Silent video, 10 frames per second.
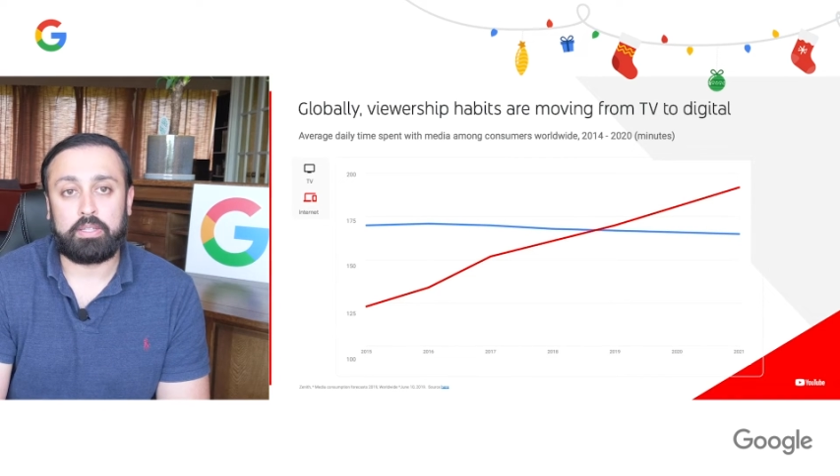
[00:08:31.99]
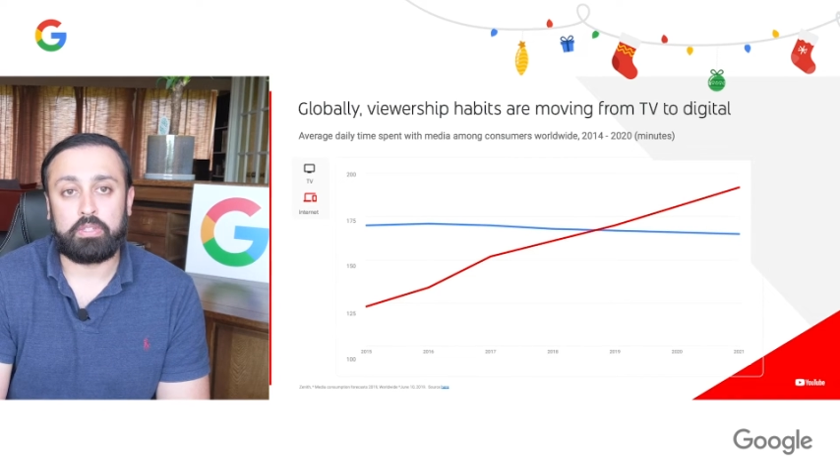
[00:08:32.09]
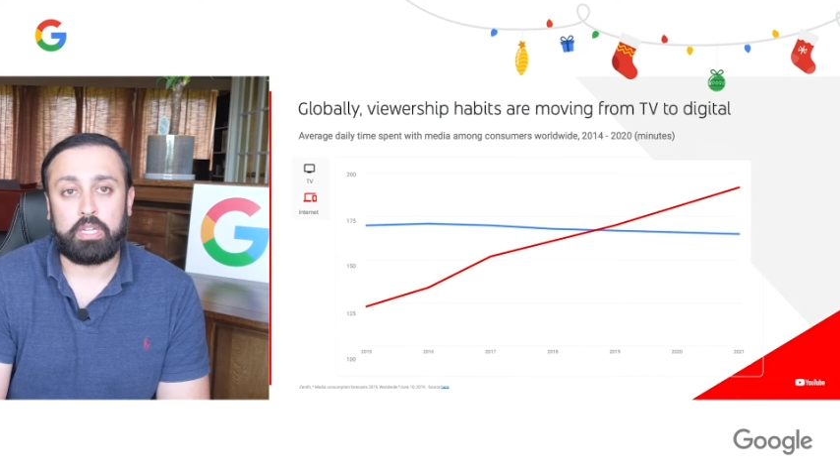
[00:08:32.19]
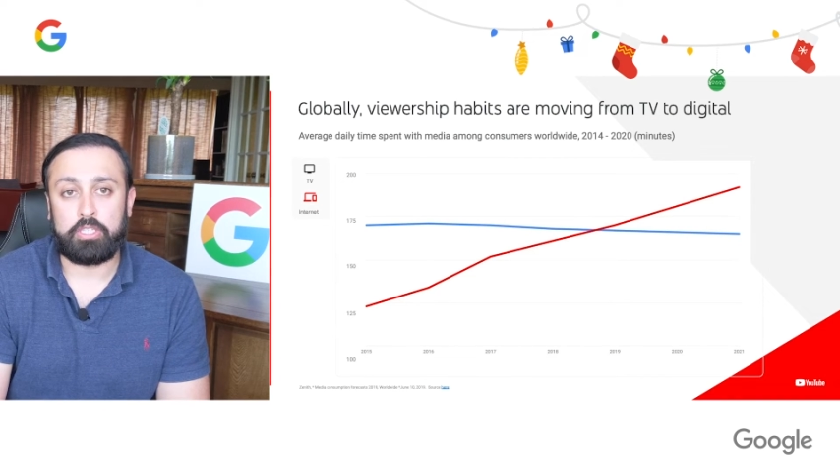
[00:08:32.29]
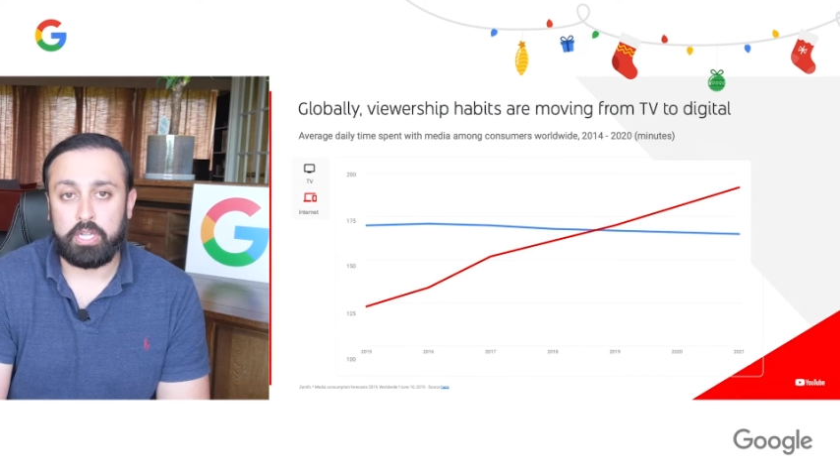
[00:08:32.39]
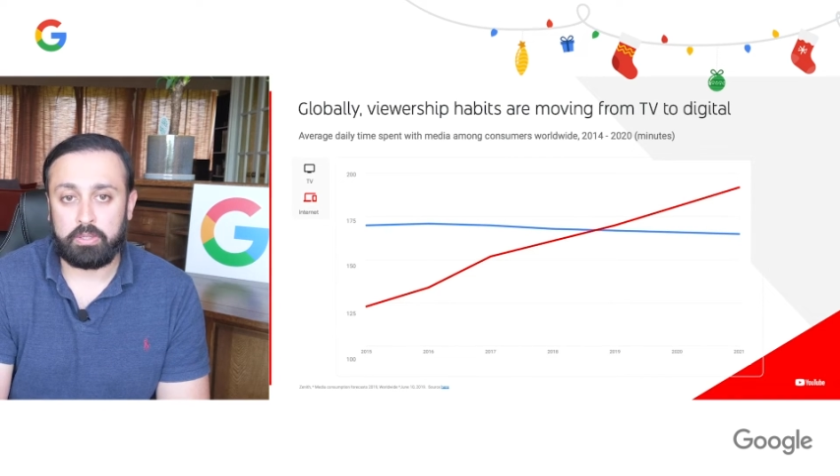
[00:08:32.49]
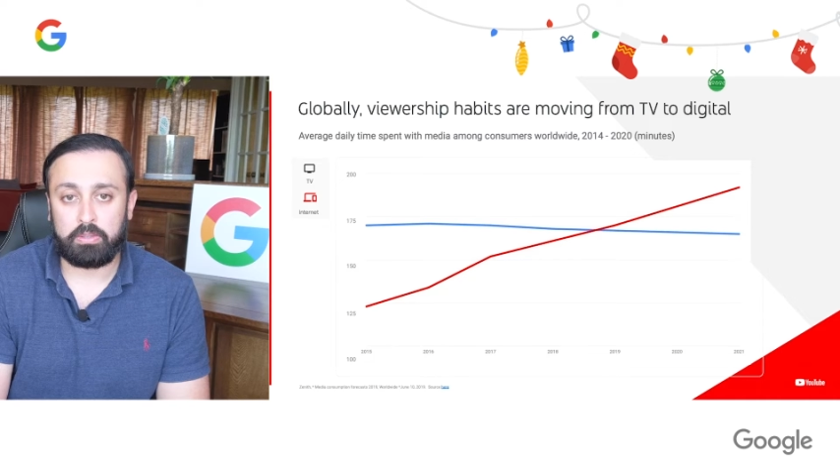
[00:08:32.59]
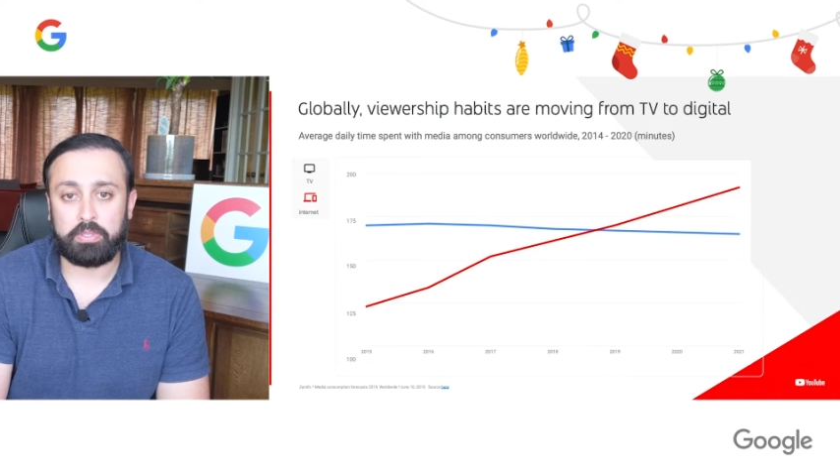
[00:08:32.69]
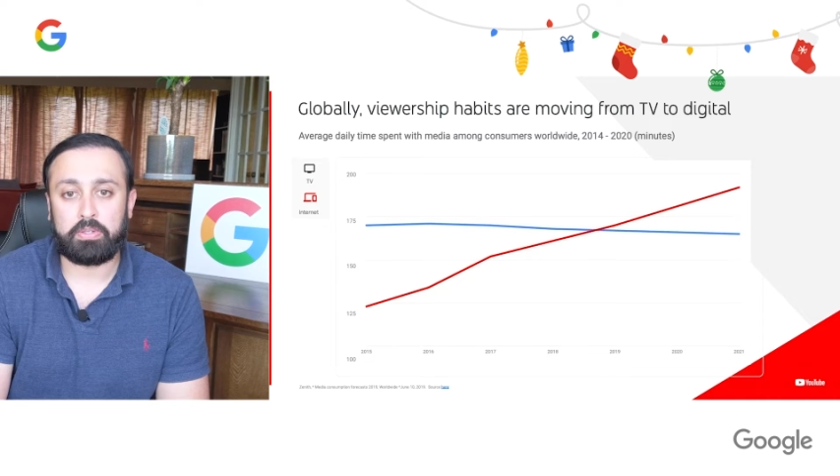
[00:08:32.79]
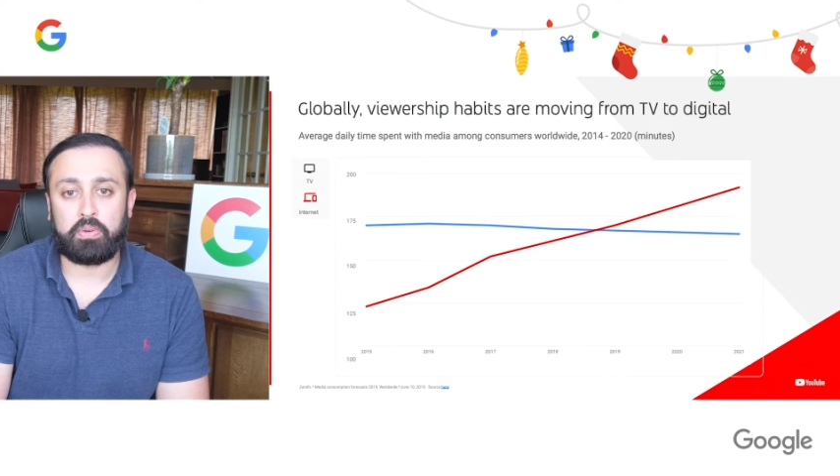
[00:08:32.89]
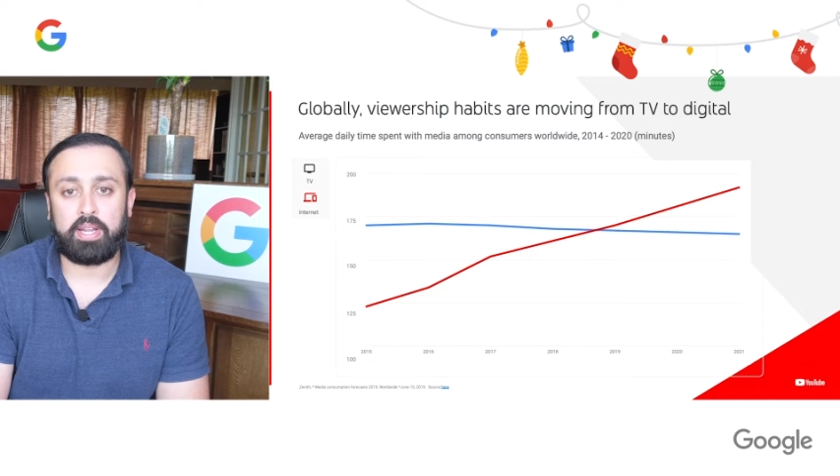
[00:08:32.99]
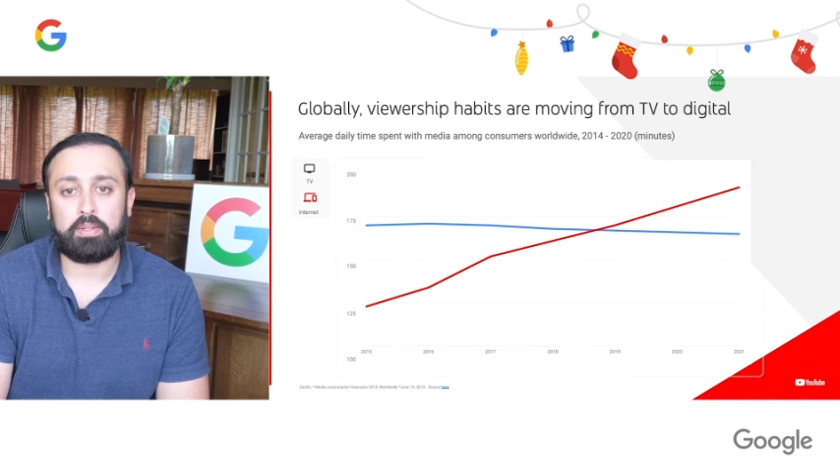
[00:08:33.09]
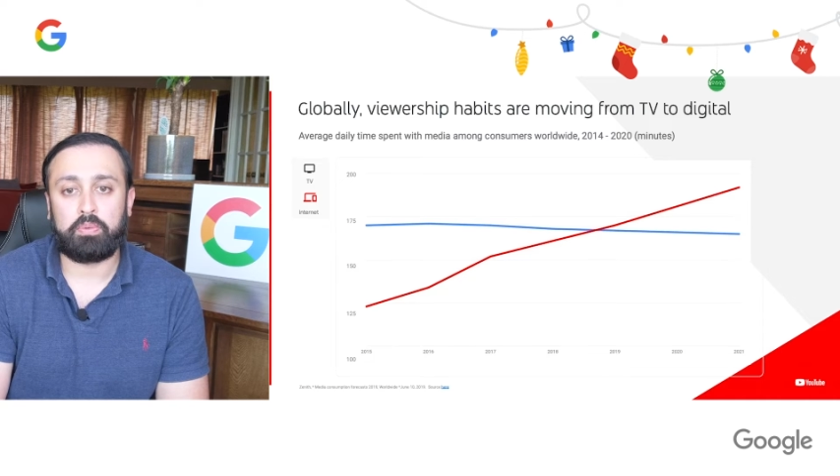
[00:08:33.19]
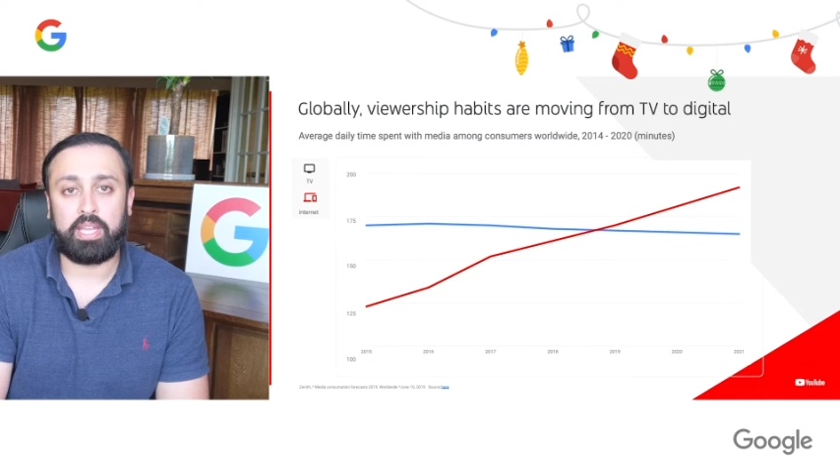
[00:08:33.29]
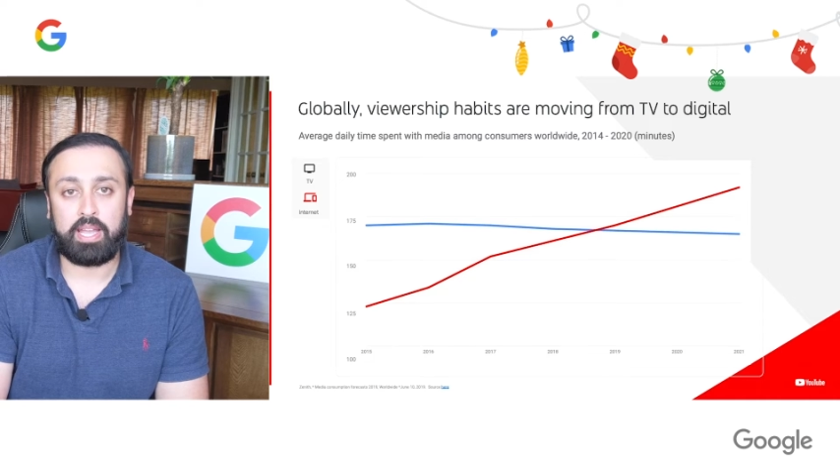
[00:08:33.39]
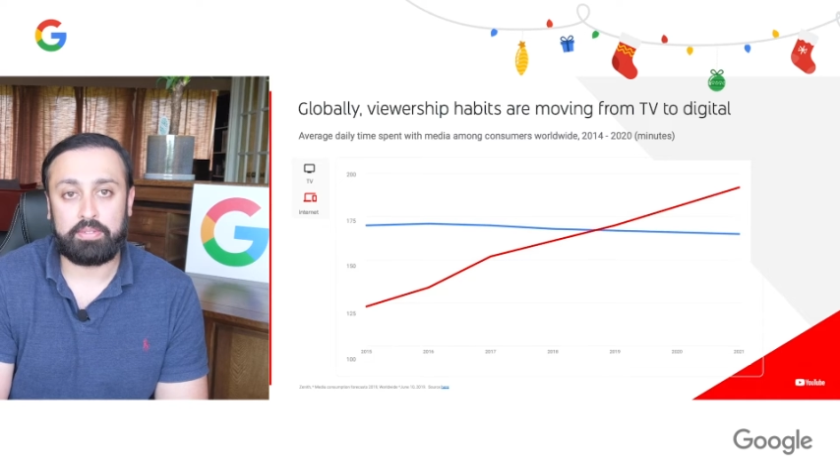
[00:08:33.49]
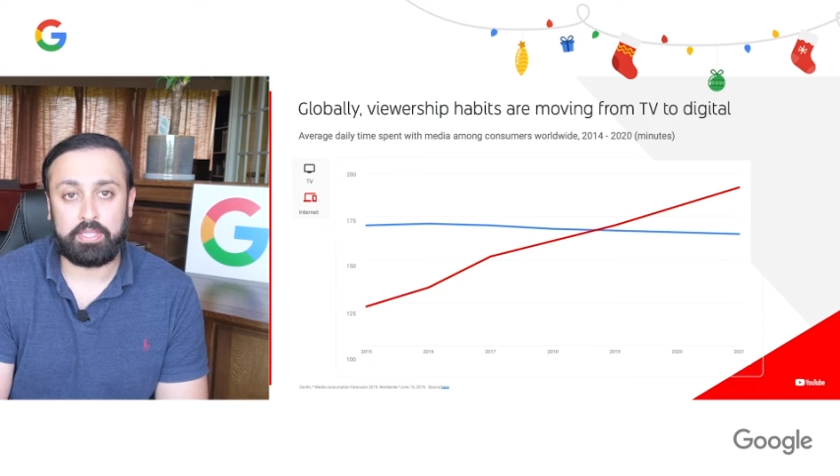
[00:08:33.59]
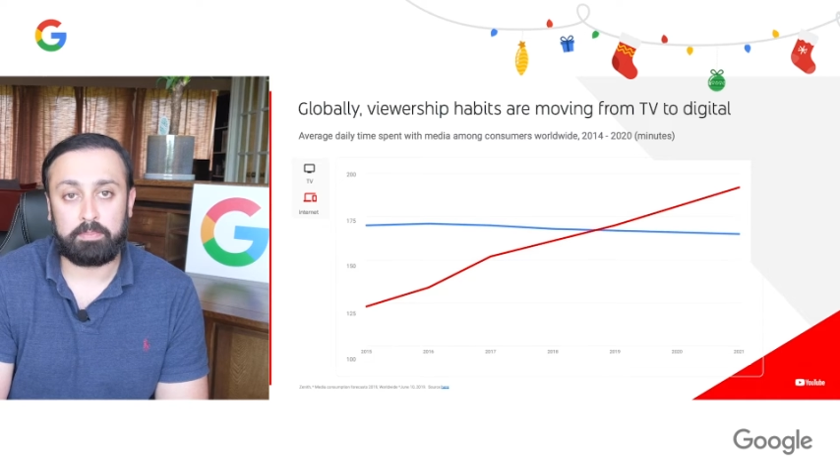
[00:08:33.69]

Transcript: in general, the trend, we have seen that